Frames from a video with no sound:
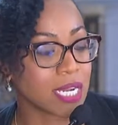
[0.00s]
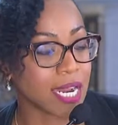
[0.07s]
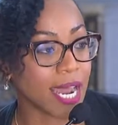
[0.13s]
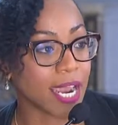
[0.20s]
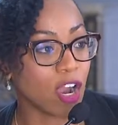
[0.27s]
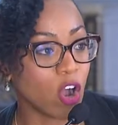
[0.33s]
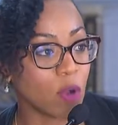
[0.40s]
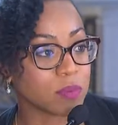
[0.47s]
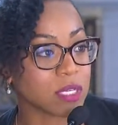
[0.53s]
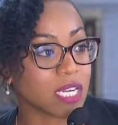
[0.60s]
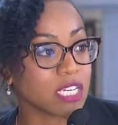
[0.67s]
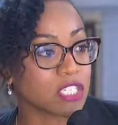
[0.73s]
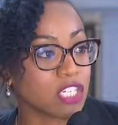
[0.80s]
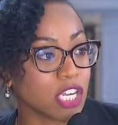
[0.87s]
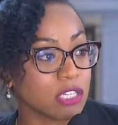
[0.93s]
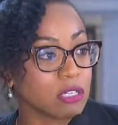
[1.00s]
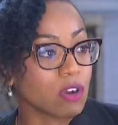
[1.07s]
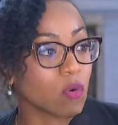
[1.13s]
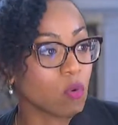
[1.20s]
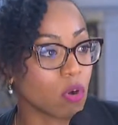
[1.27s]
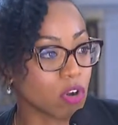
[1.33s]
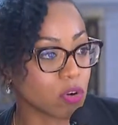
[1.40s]
and I hope to continue to
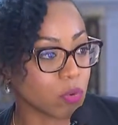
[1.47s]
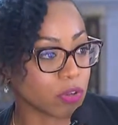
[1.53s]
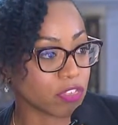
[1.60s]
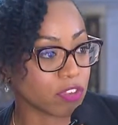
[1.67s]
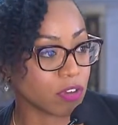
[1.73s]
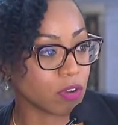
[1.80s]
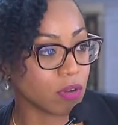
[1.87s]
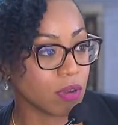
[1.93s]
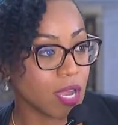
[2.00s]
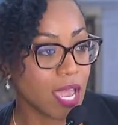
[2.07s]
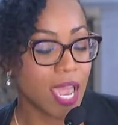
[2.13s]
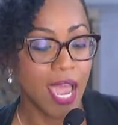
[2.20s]
work with you